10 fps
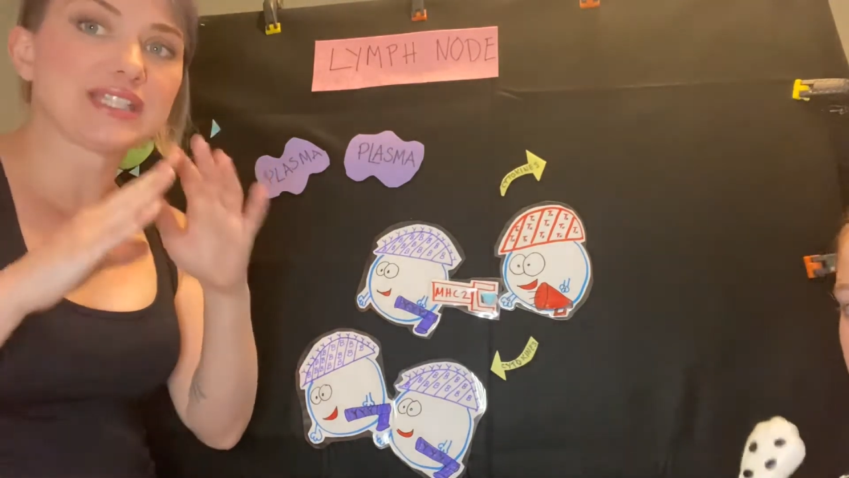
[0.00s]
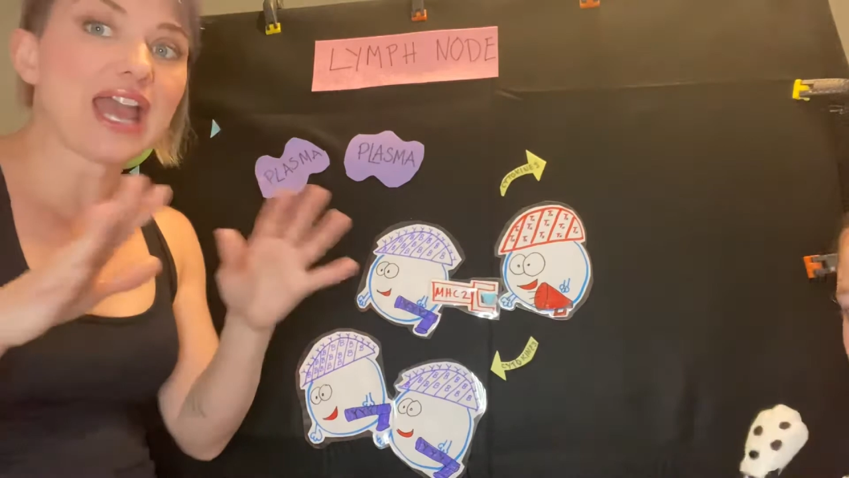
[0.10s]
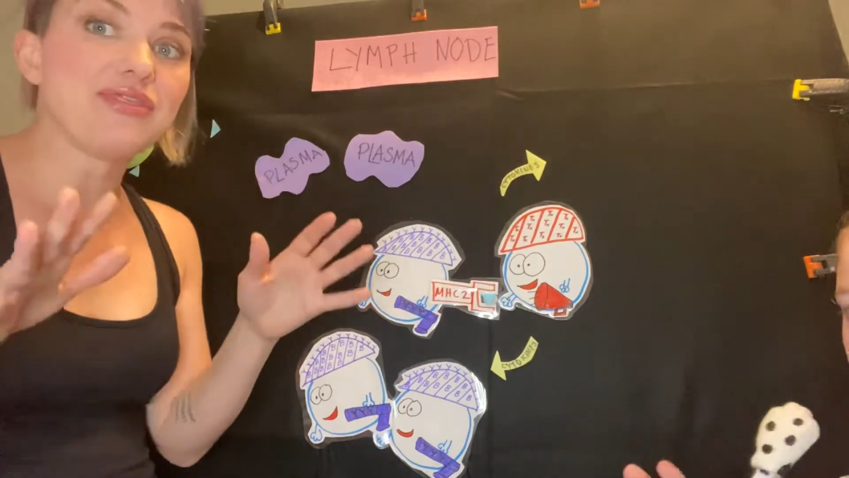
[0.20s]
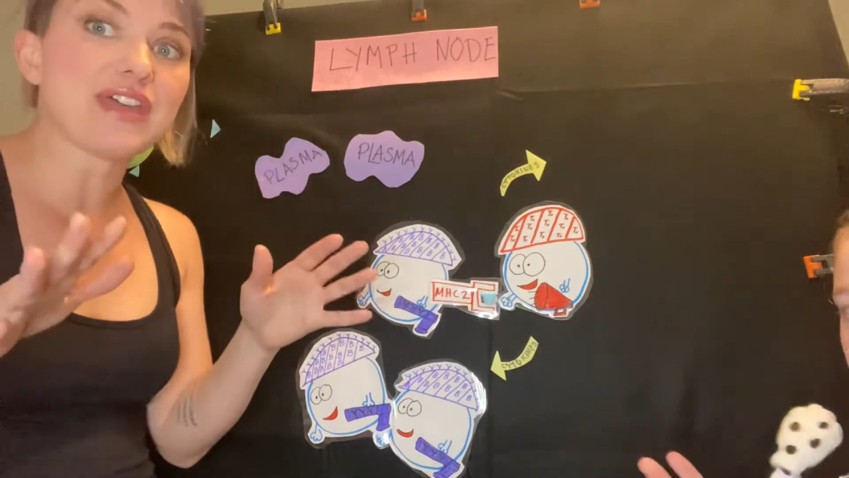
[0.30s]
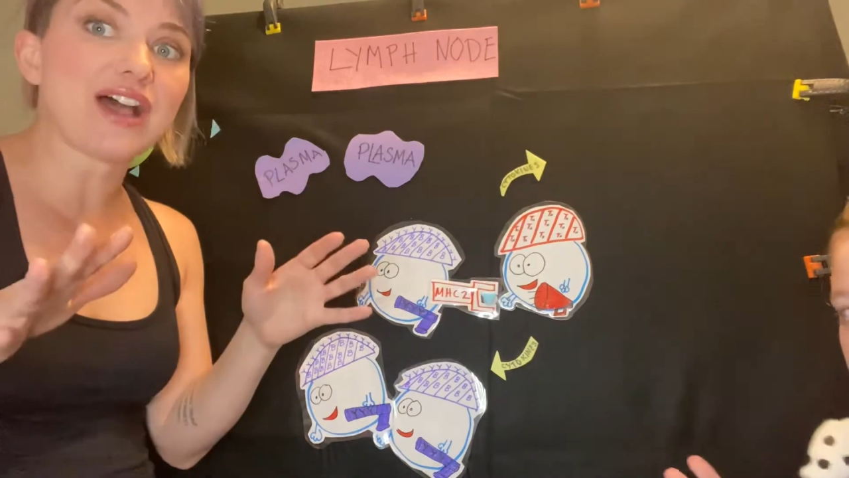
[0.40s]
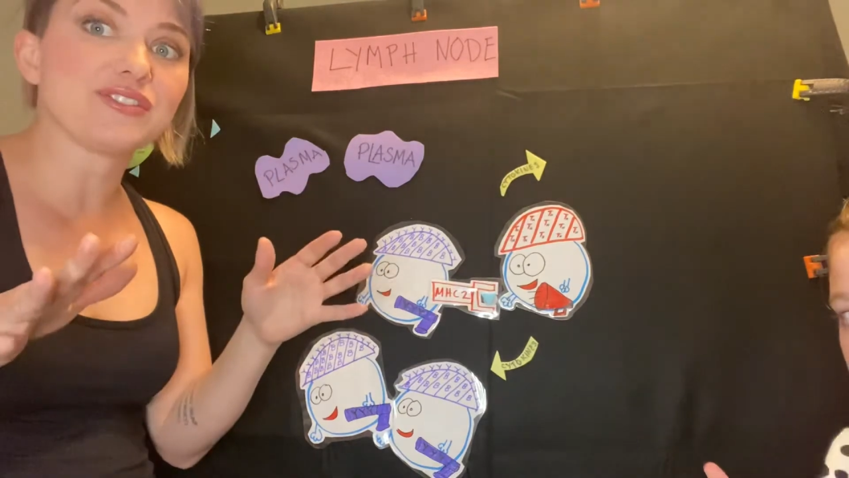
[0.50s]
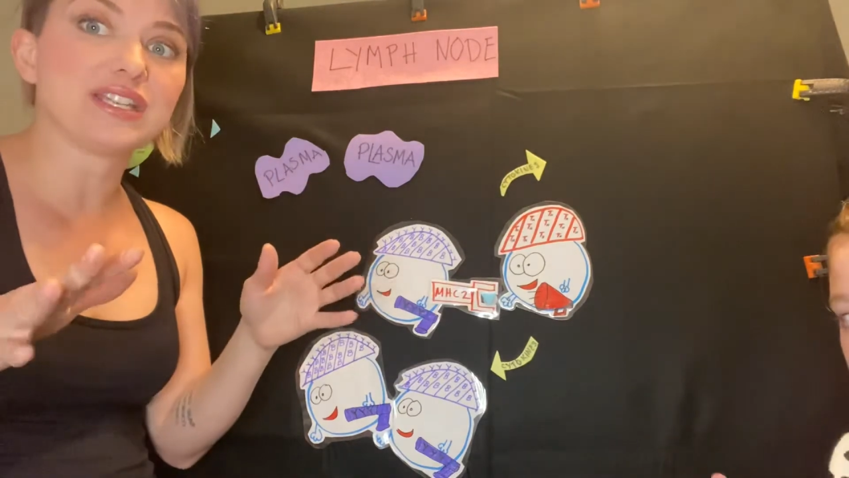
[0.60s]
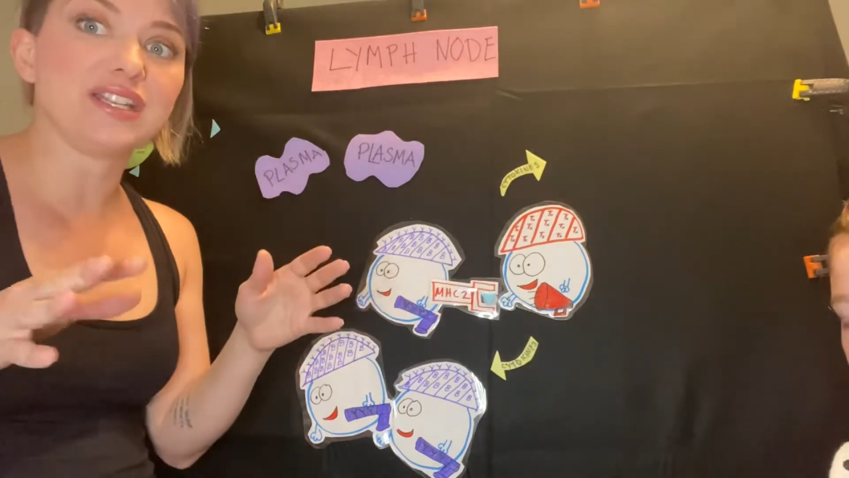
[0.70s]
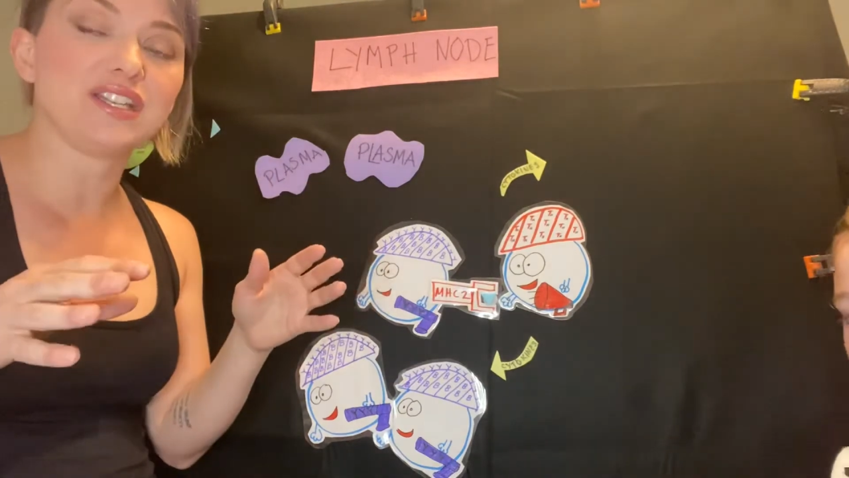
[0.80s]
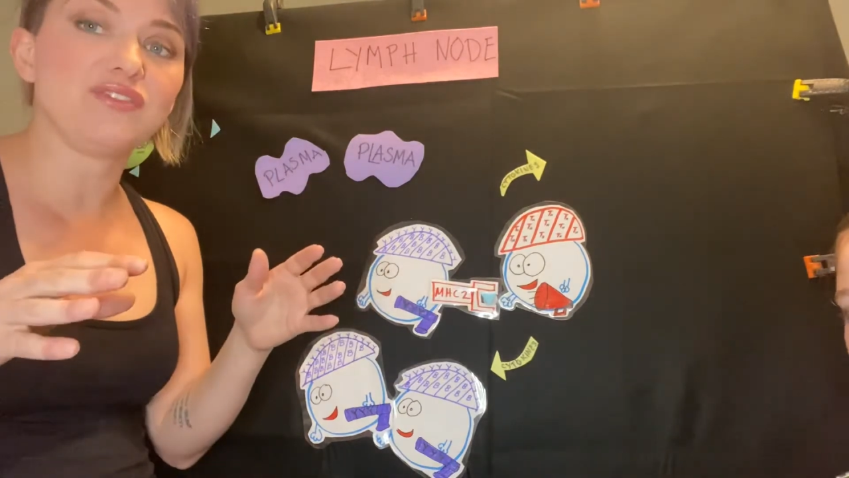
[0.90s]

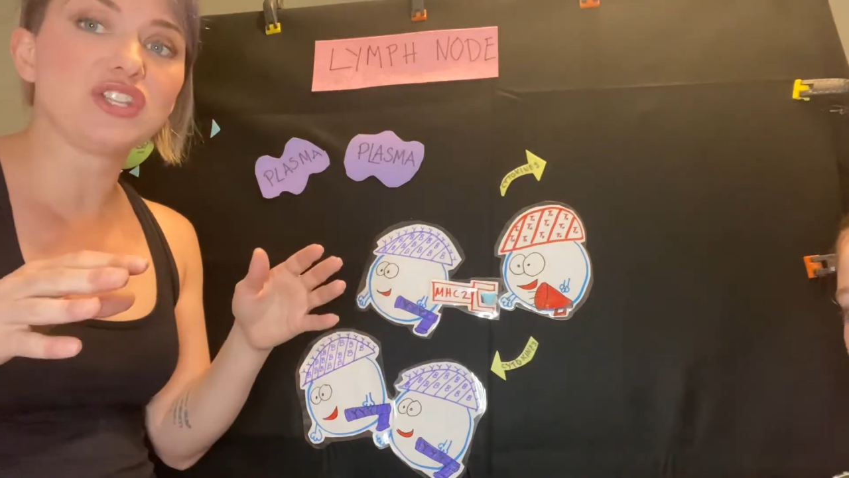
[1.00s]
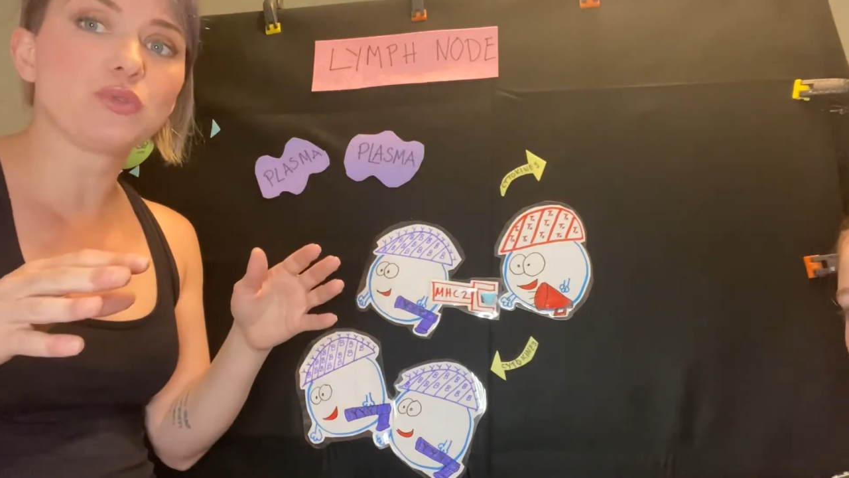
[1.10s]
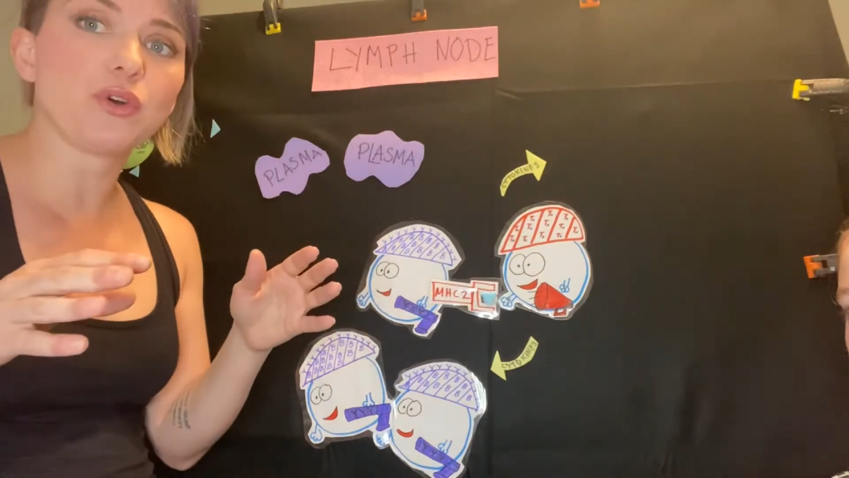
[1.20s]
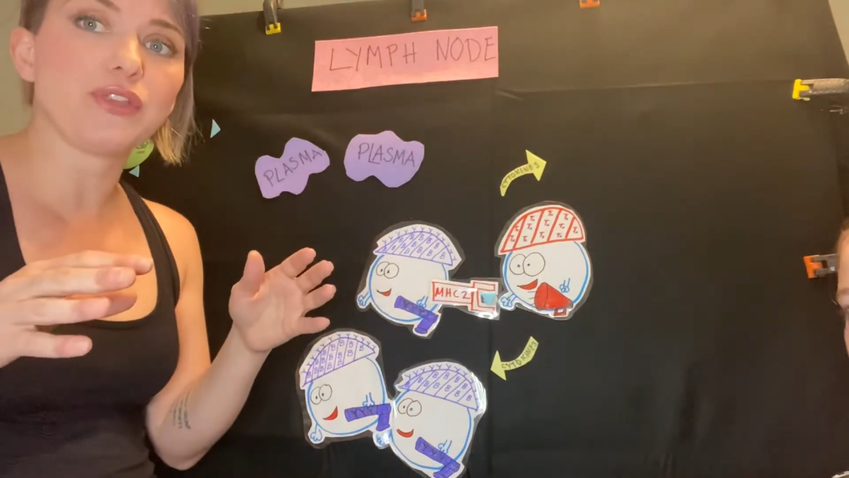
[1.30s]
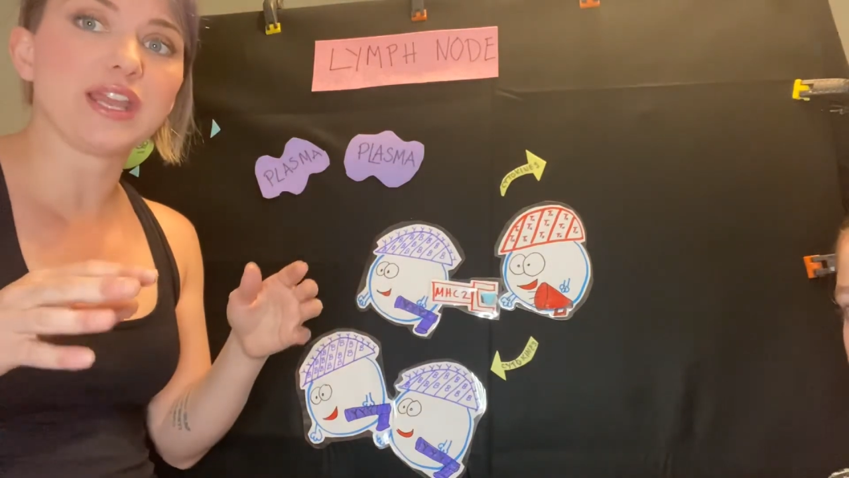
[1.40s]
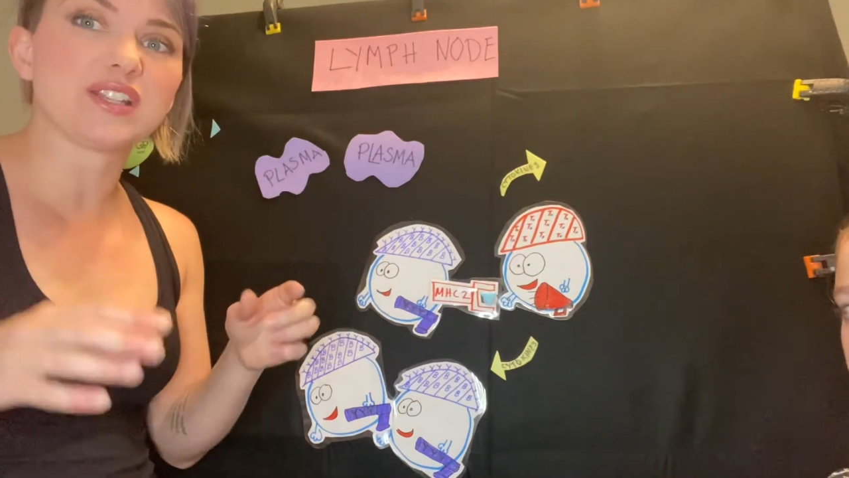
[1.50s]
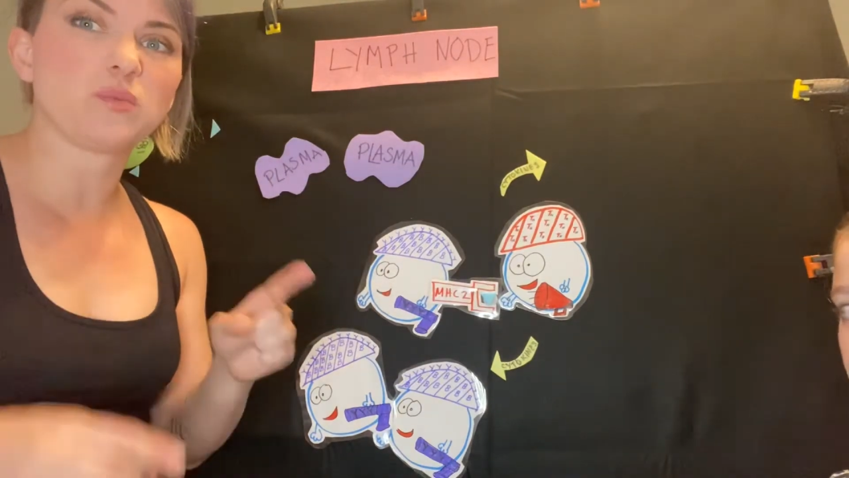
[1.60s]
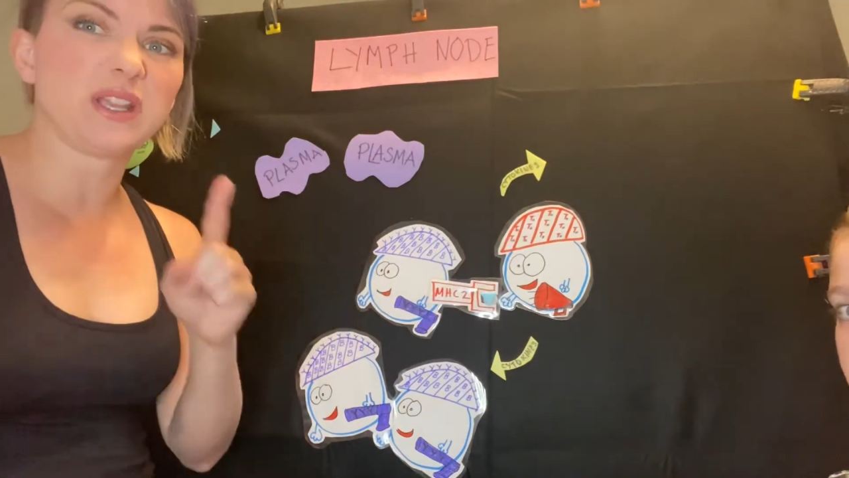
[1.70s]
10,000 individual things,